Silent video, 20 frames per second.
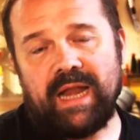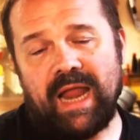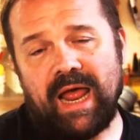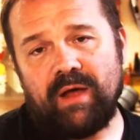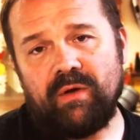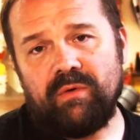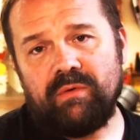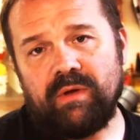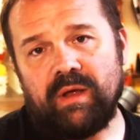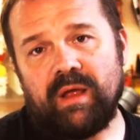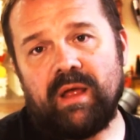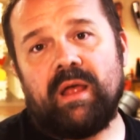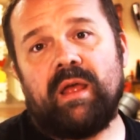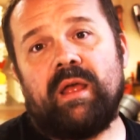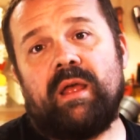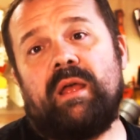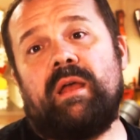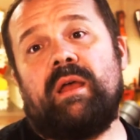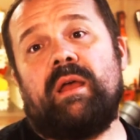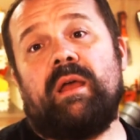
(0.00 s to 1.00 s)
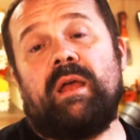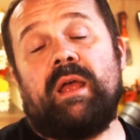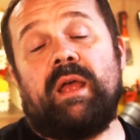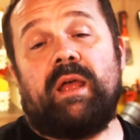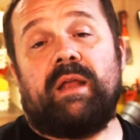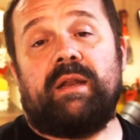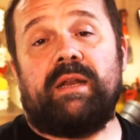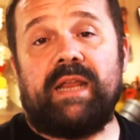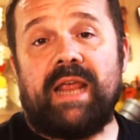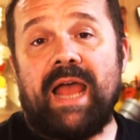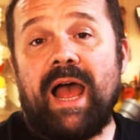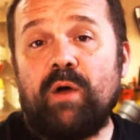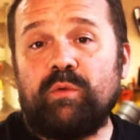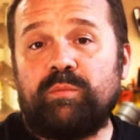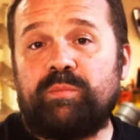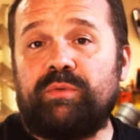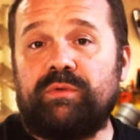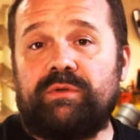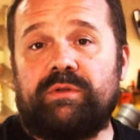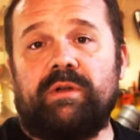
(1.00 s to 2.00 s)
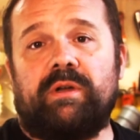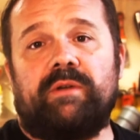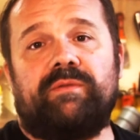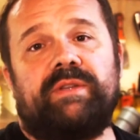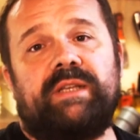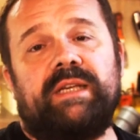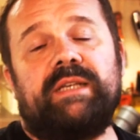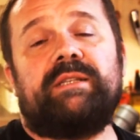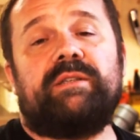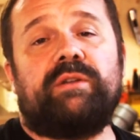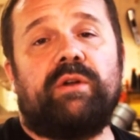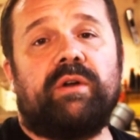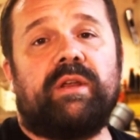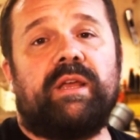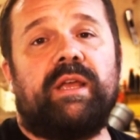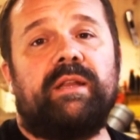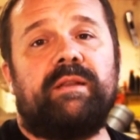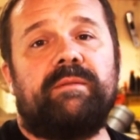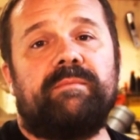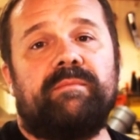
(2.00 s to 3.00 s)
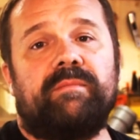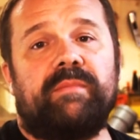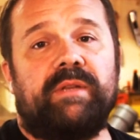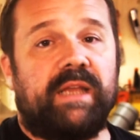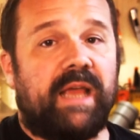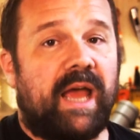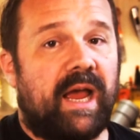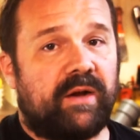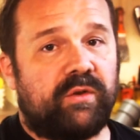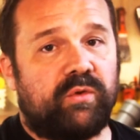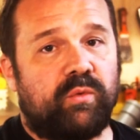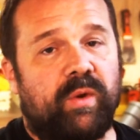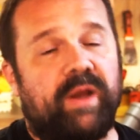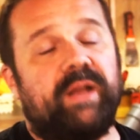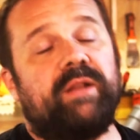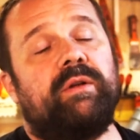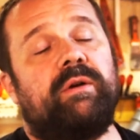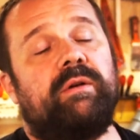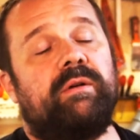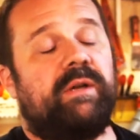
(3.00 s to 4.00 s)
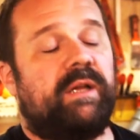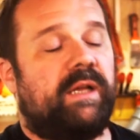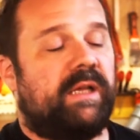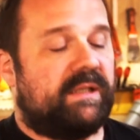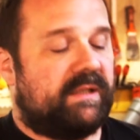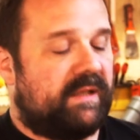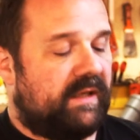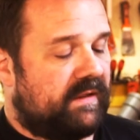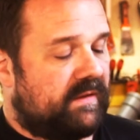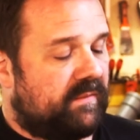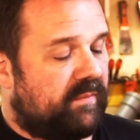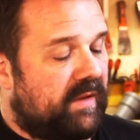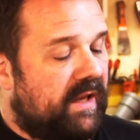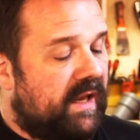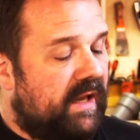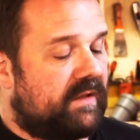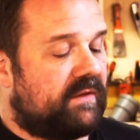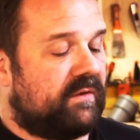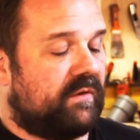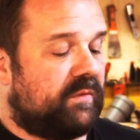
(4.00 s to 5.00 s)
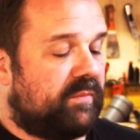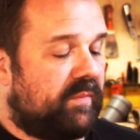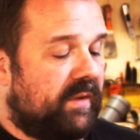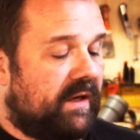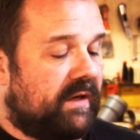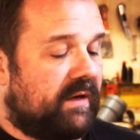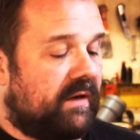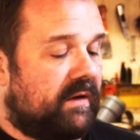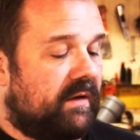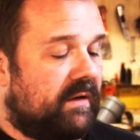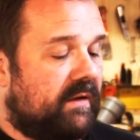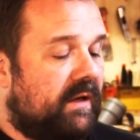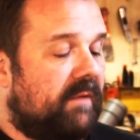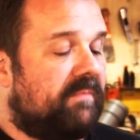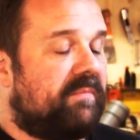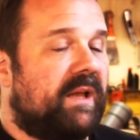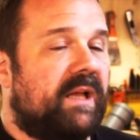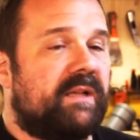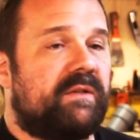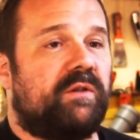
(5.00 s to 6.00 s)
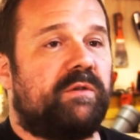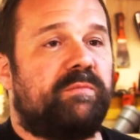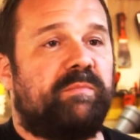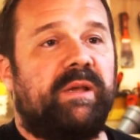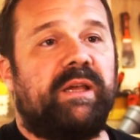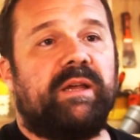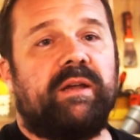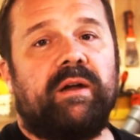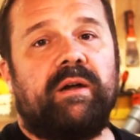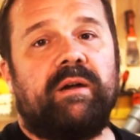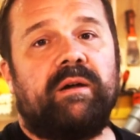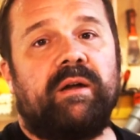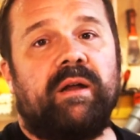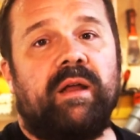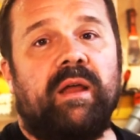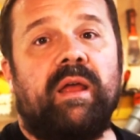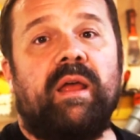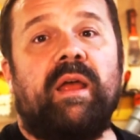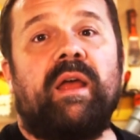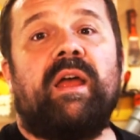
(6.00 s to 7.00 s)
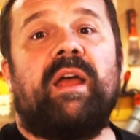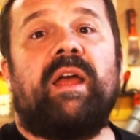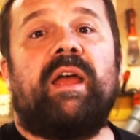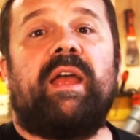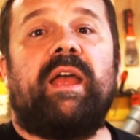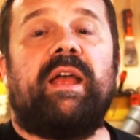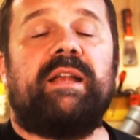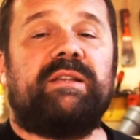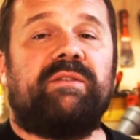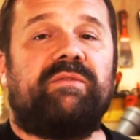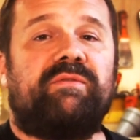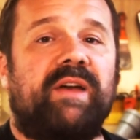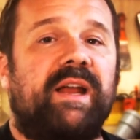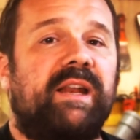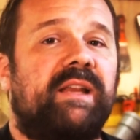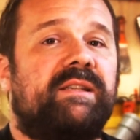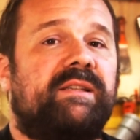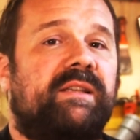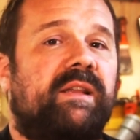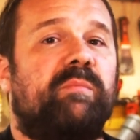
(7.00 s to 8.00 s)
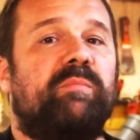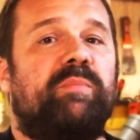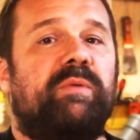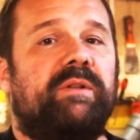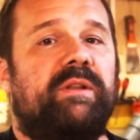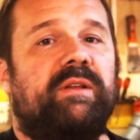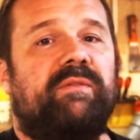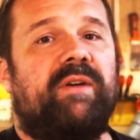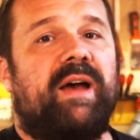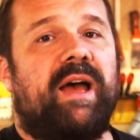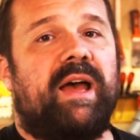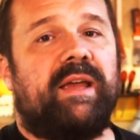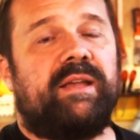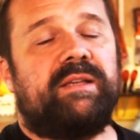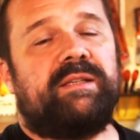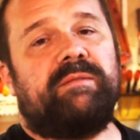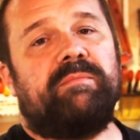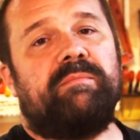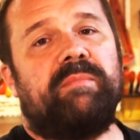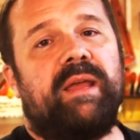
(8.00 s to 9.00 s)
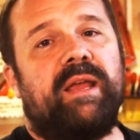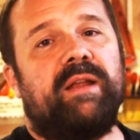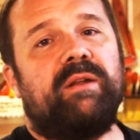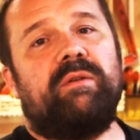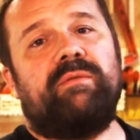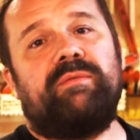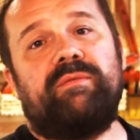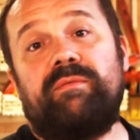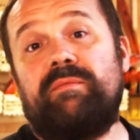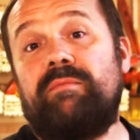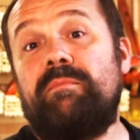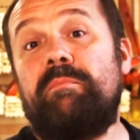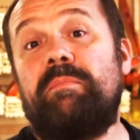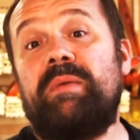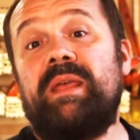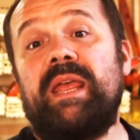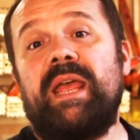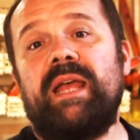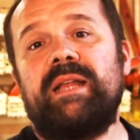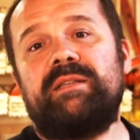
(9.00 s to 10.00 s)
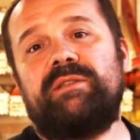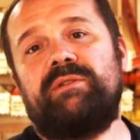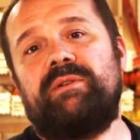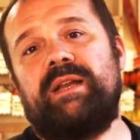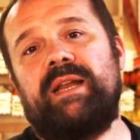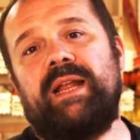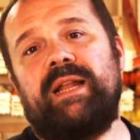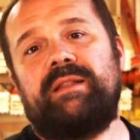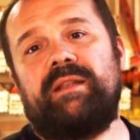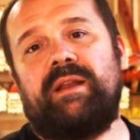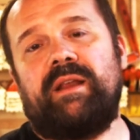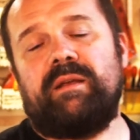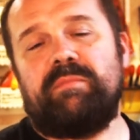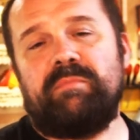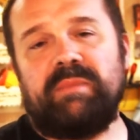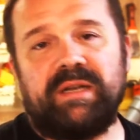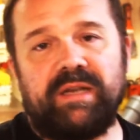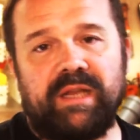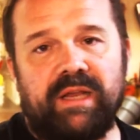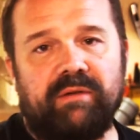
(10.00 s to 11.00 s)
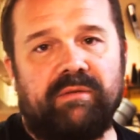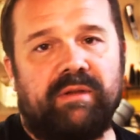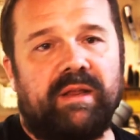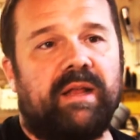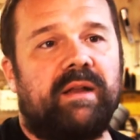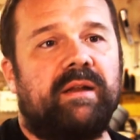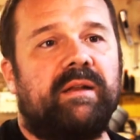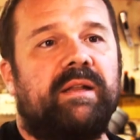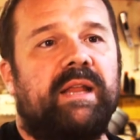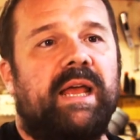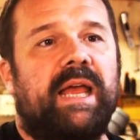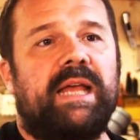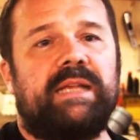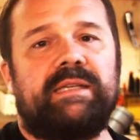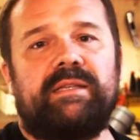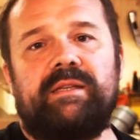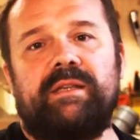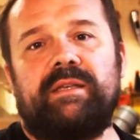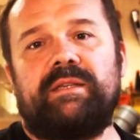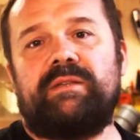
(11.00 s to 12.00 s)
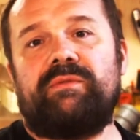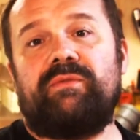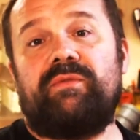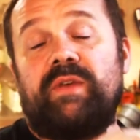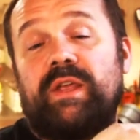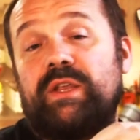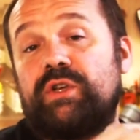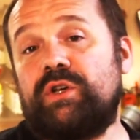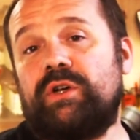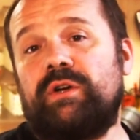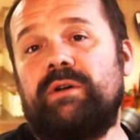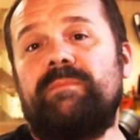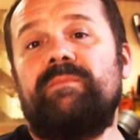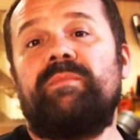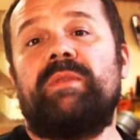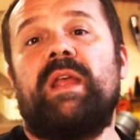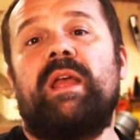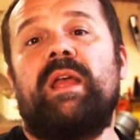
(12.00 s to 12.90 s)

Now, the output of this circuit, the actuator, is this piezo speaker. The piezo speaker is a very simple device made of piezoelectric material that has this feature